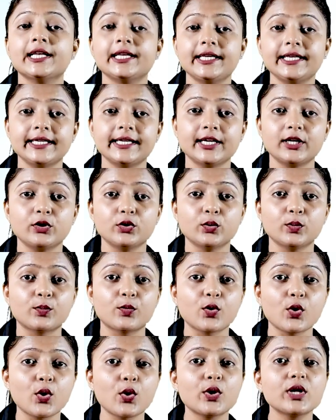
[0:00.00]
Legal
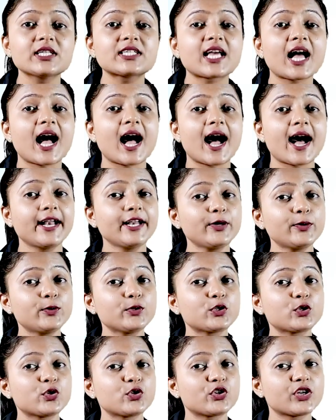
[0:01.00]
loopholes are
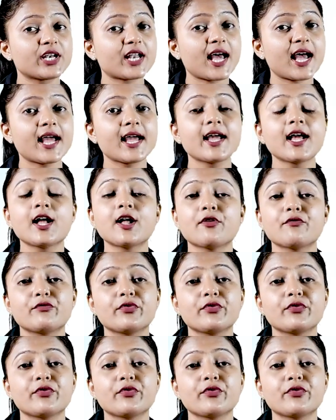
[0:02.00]
used to deny